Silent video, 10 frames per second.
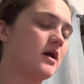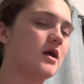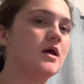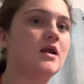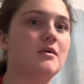
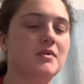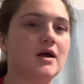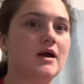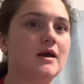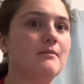And I'm
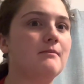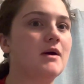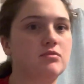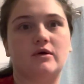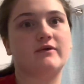like,
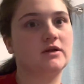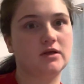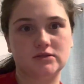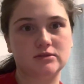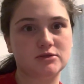my boyfriend
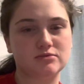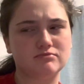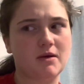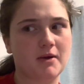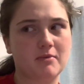learned so much
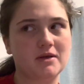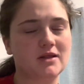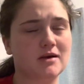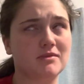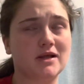about me
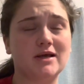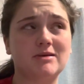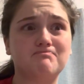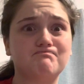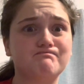that I'm like,
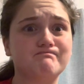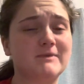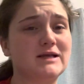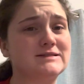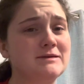
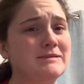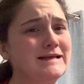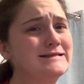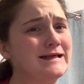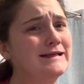some
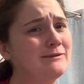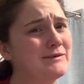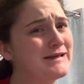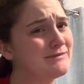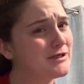things I didn't
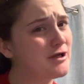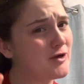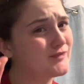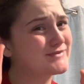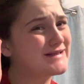want him
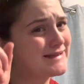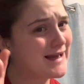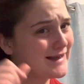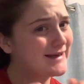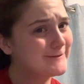to know.
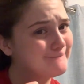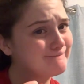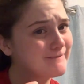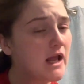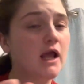Not yet.
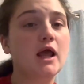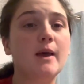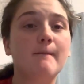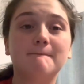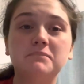
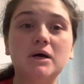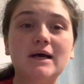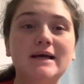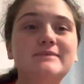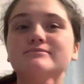
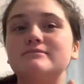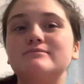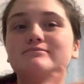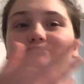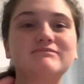But
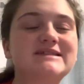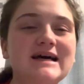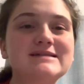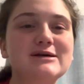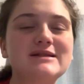
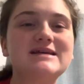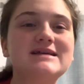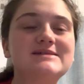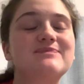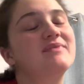besides all
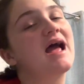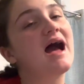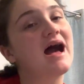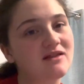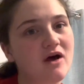this,
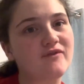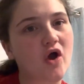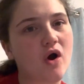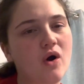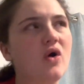I love
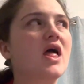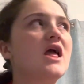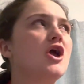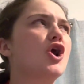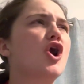y'all.
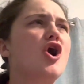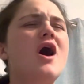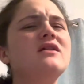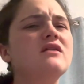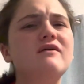
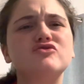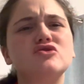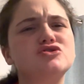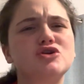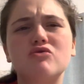God loves
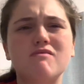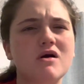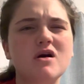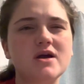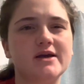y'all so
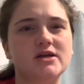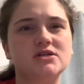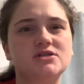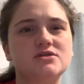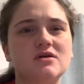
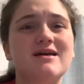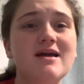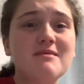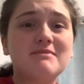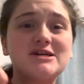much.
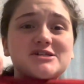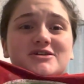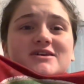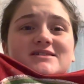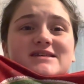My
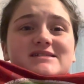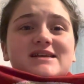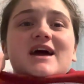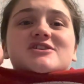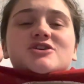shirt says
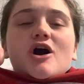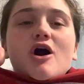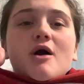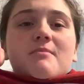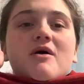catch
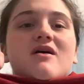up